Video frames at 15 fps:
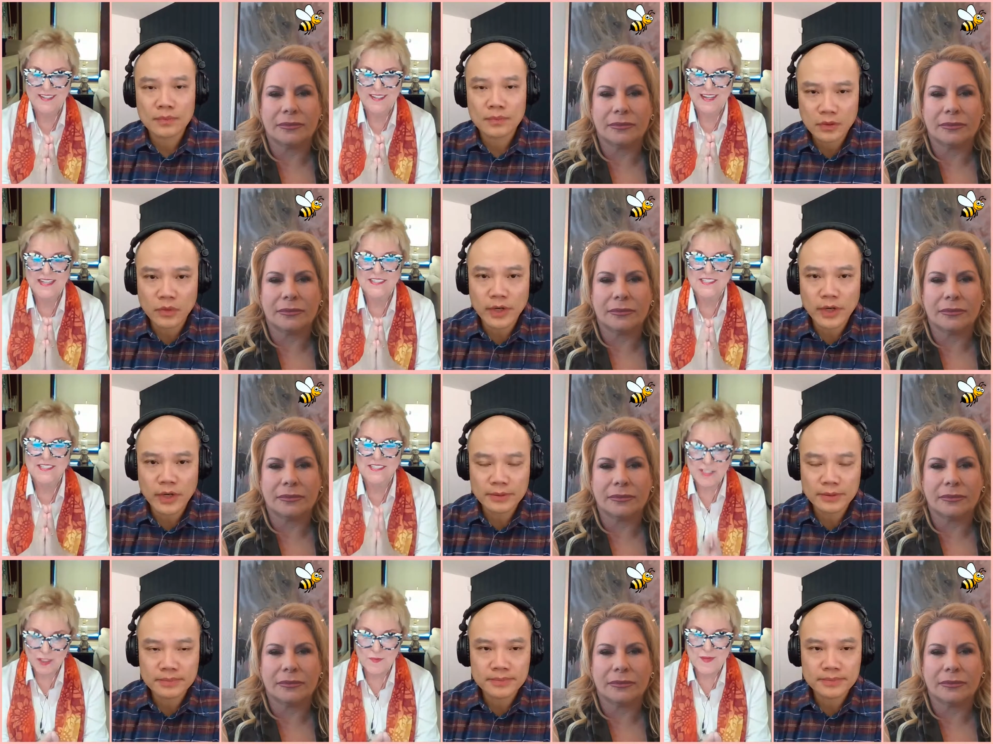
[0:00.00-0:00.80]
Speaker 1: and
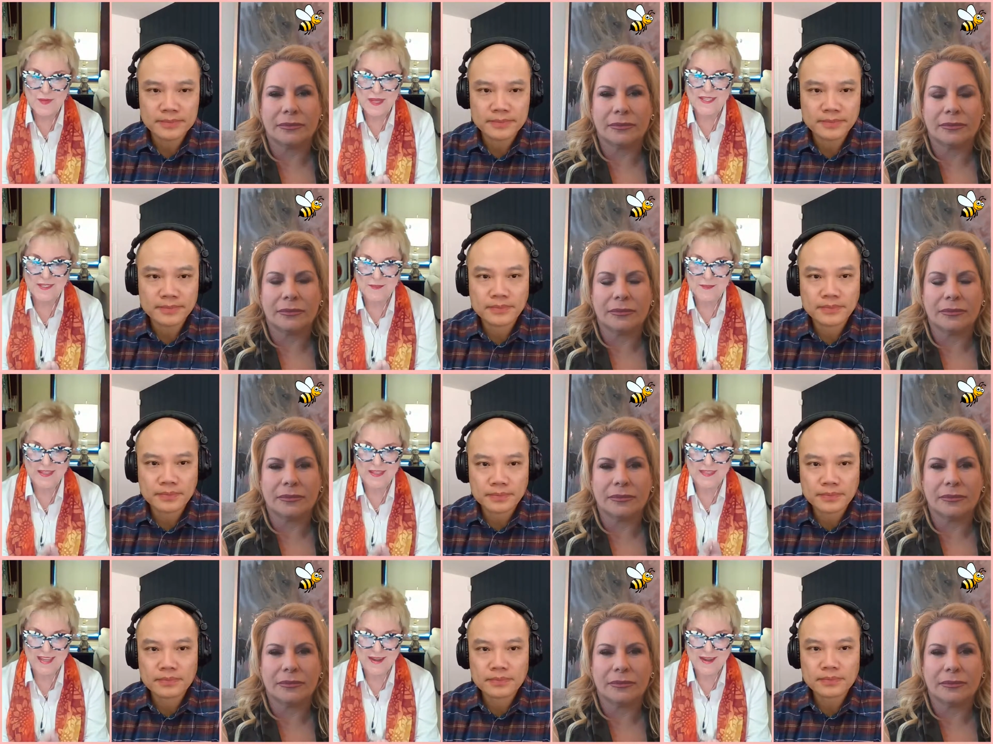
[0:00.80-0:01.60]
Correct. still make it
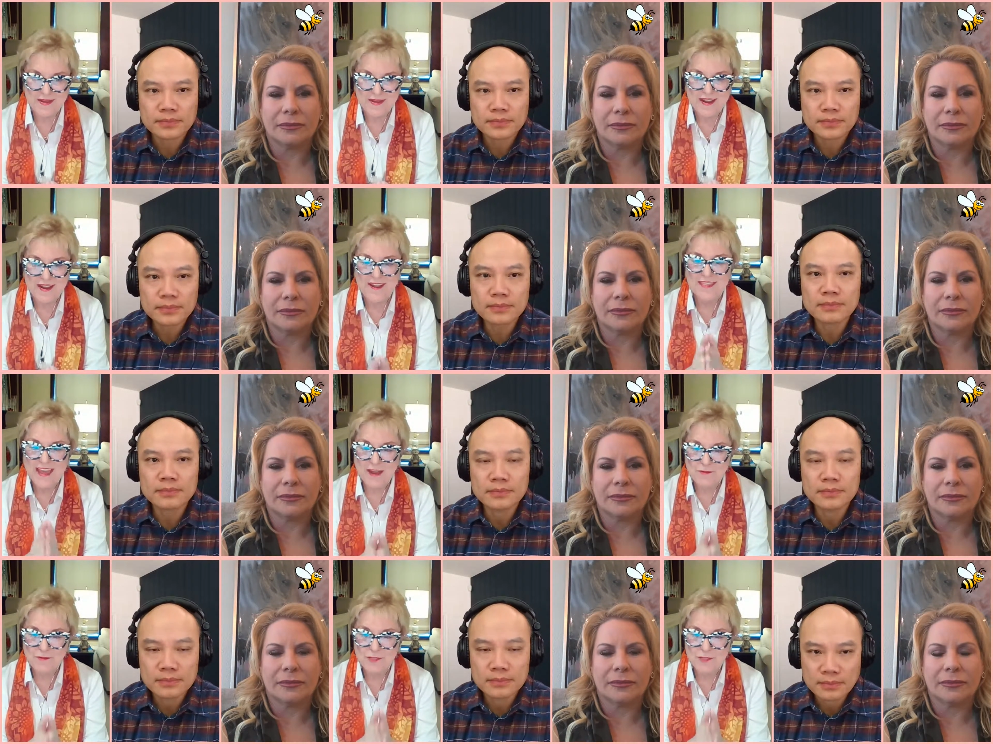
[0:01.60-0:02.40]
about them
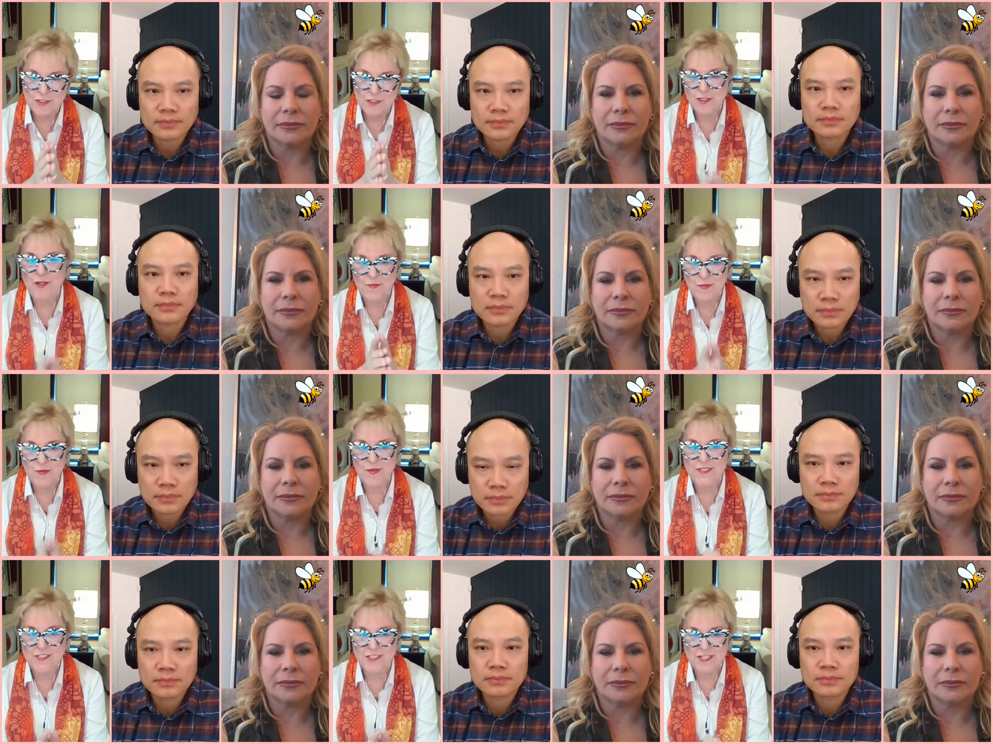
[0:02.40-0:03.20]
that was your turning
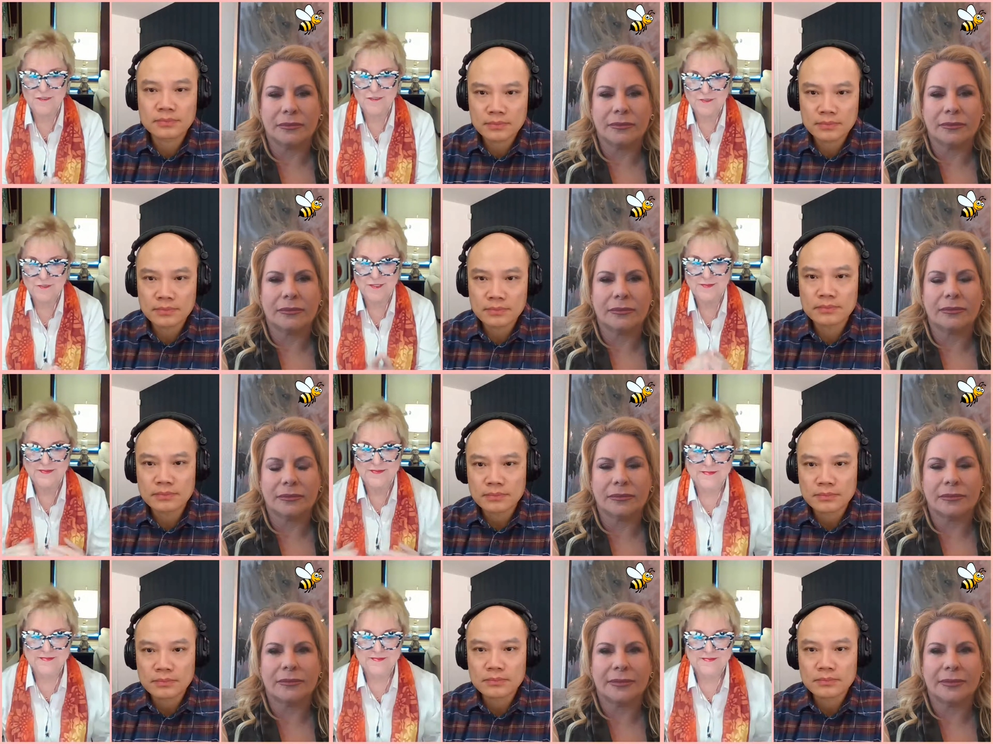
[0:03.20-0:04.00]
point jennifer
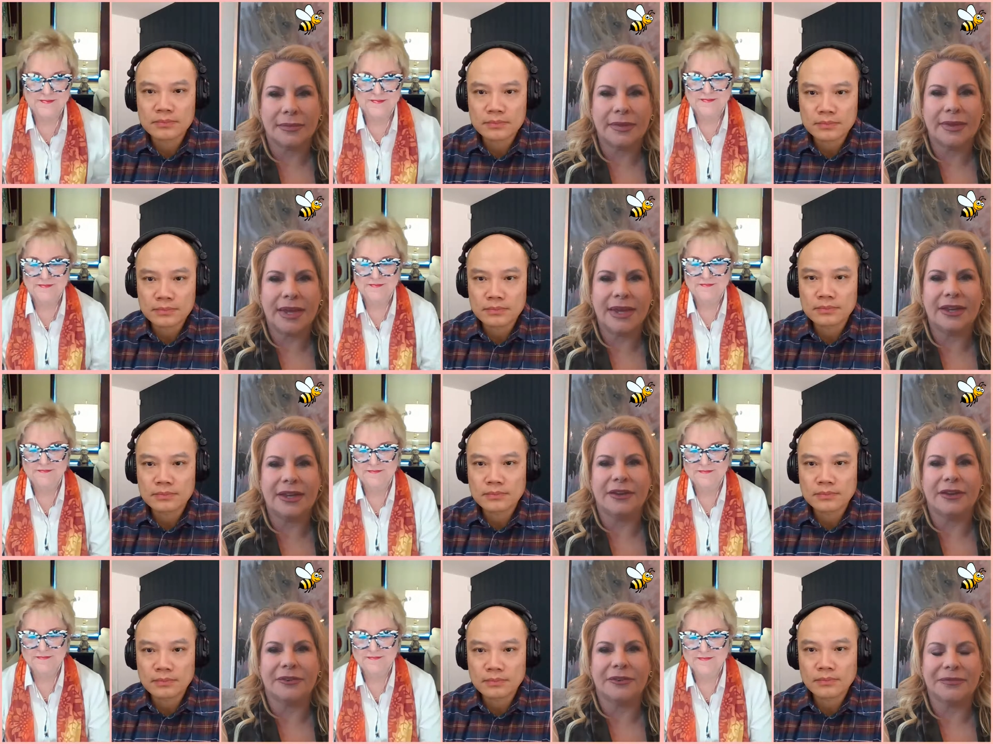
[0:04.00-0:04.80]
thank
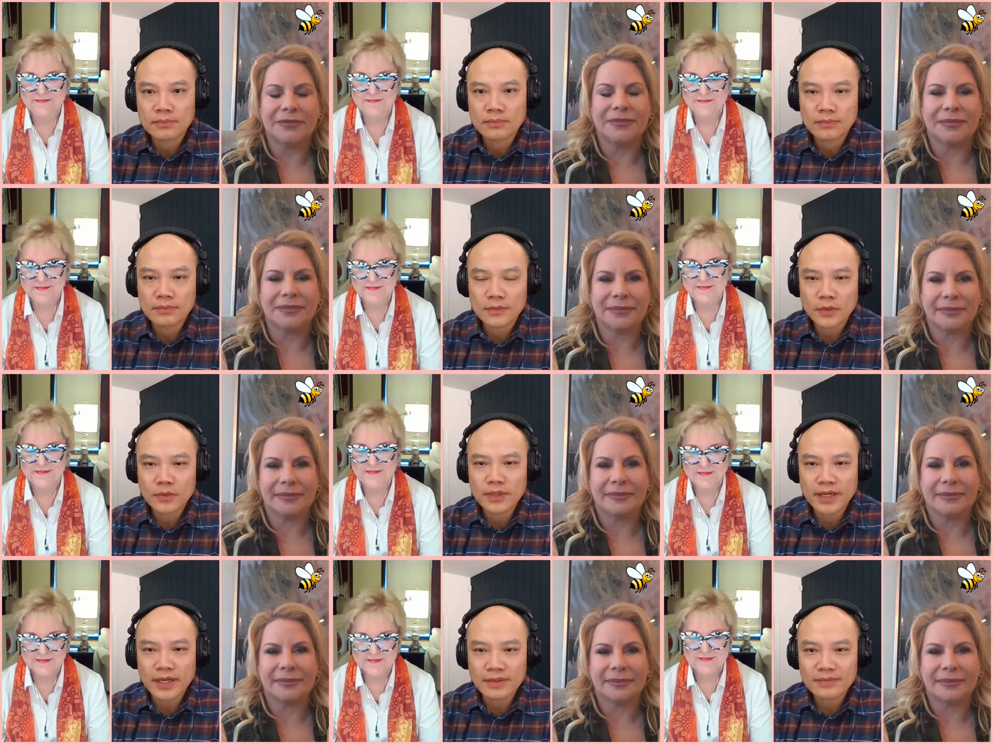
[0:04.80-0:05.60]
you
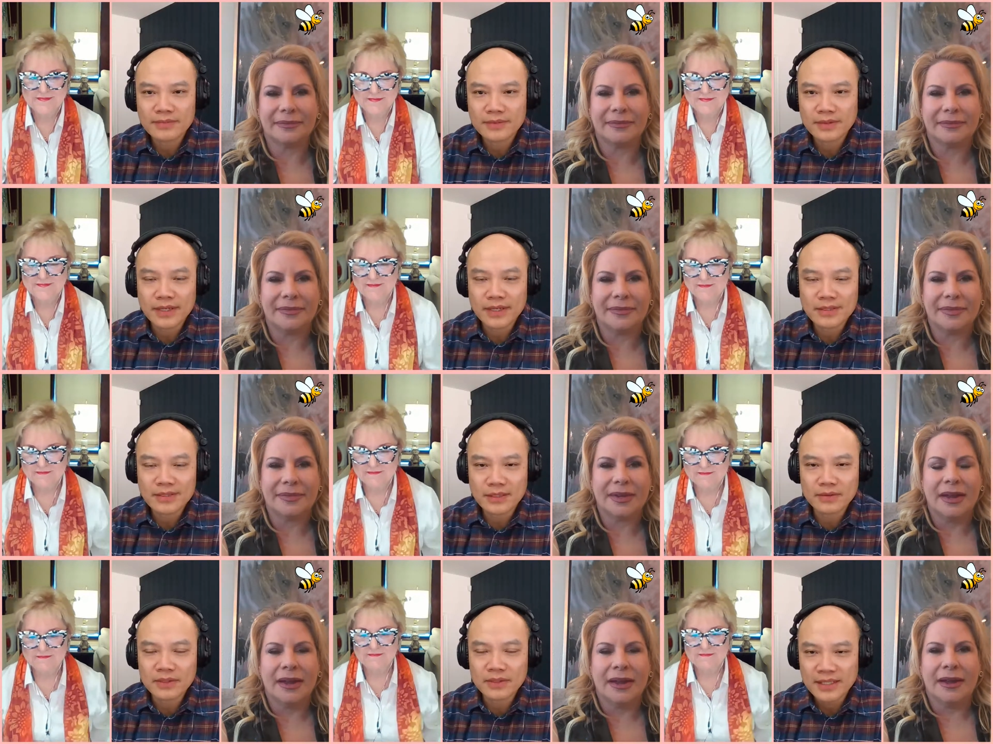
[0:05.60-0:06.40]
Speaker 2: Okay. Okay.
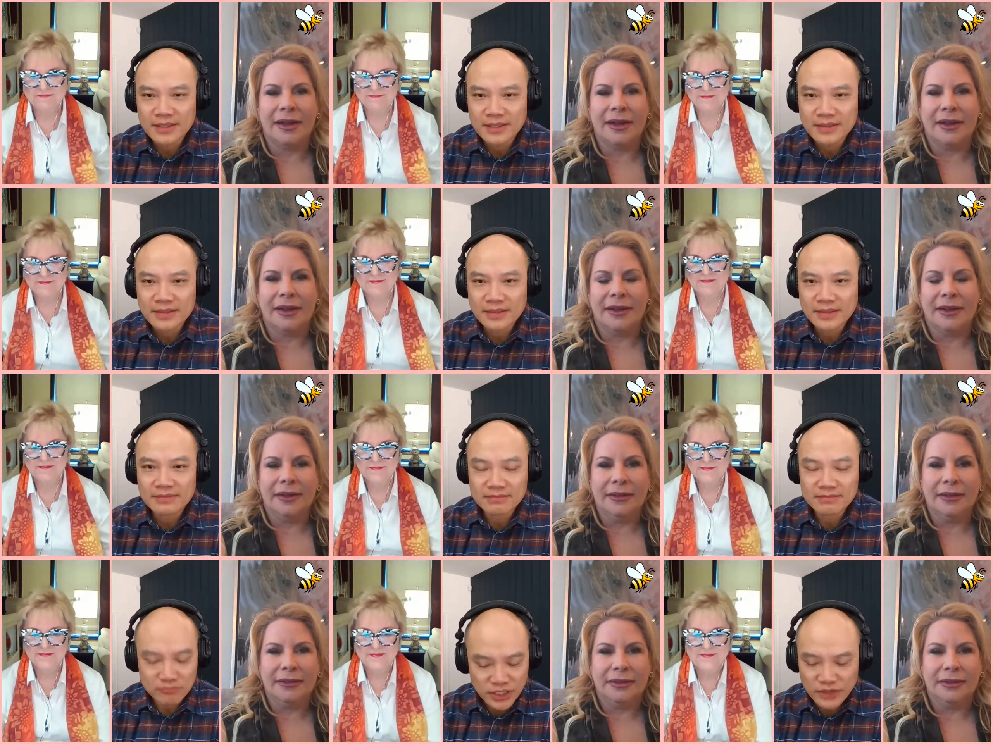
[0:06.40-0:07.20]
So, so
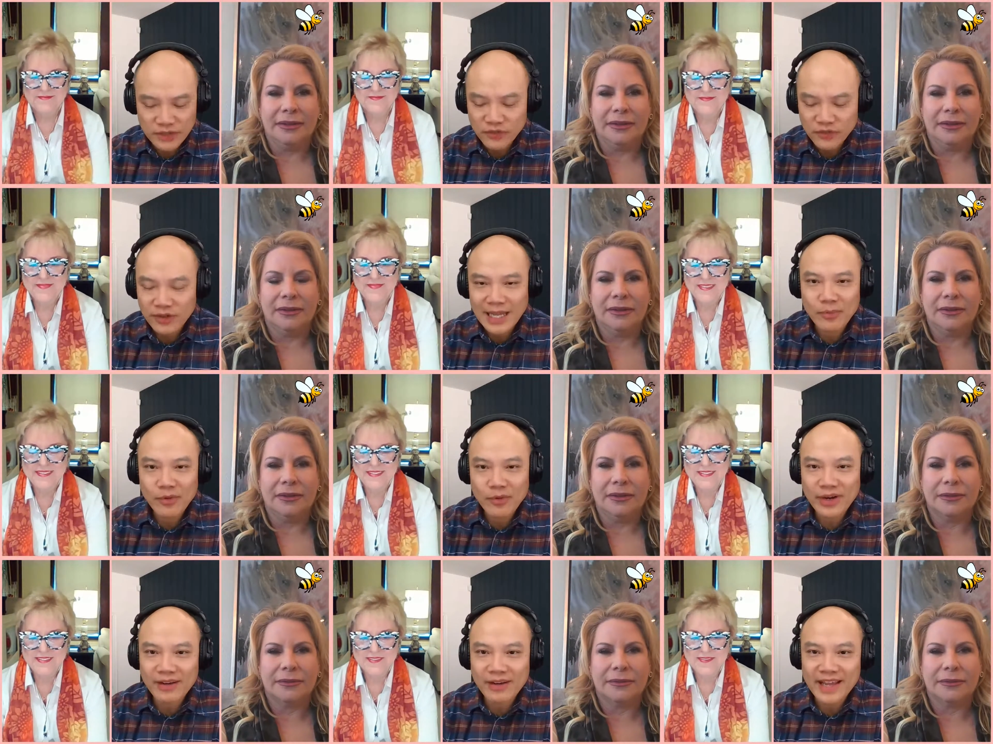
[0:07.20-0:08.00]
Jennifer,
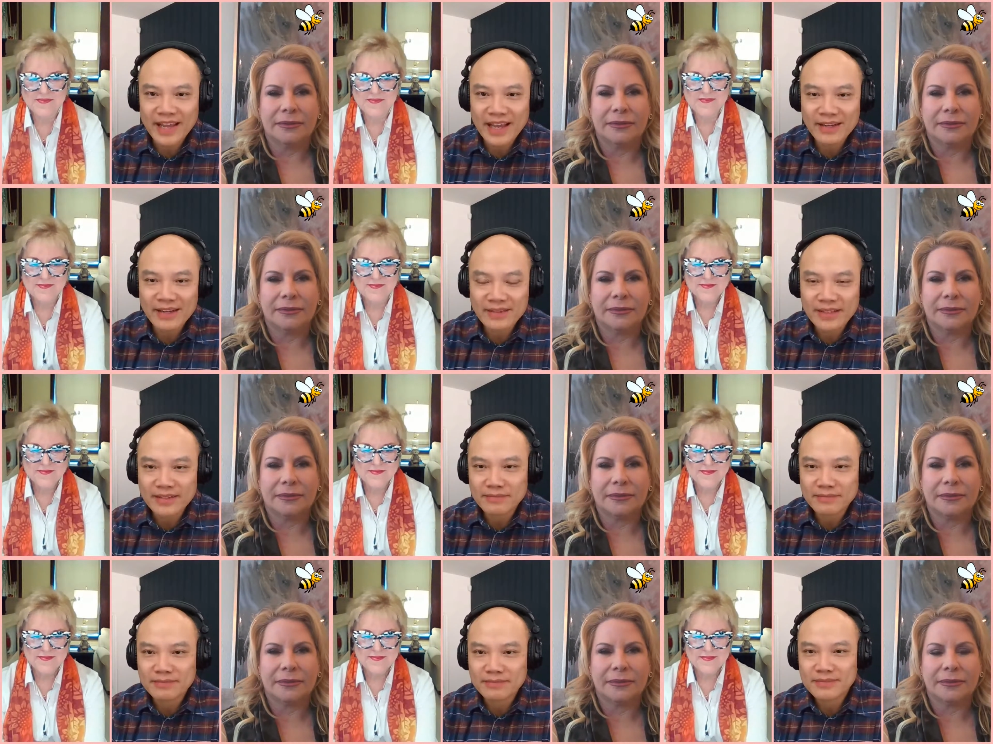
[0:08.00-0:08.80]
elaborate on that, and
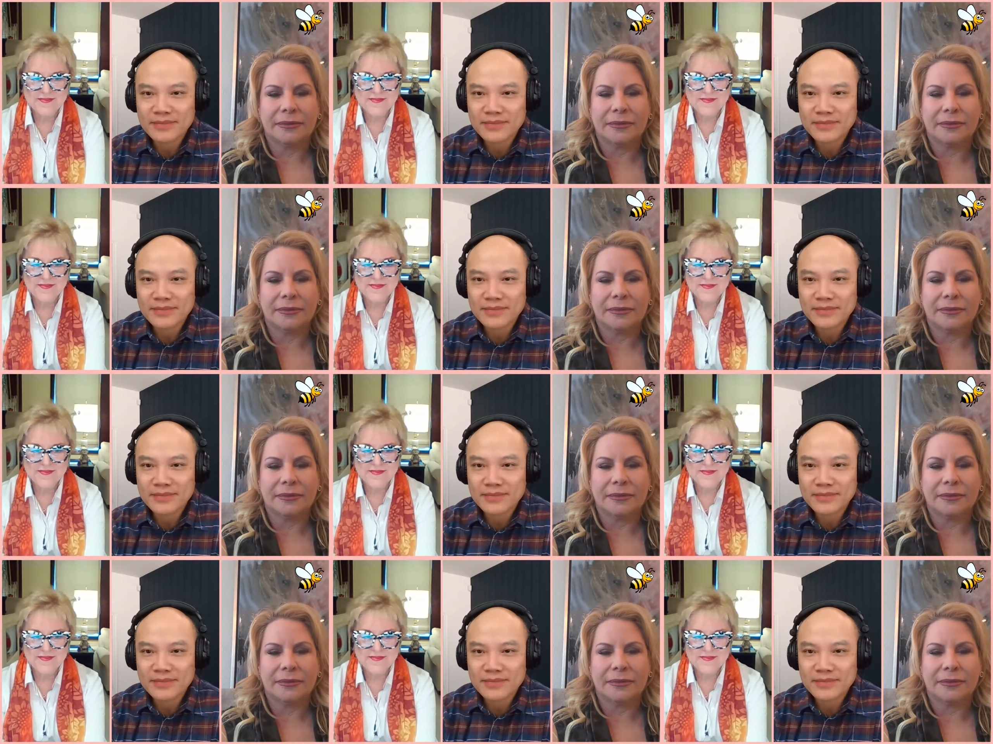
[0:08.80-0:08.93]
then you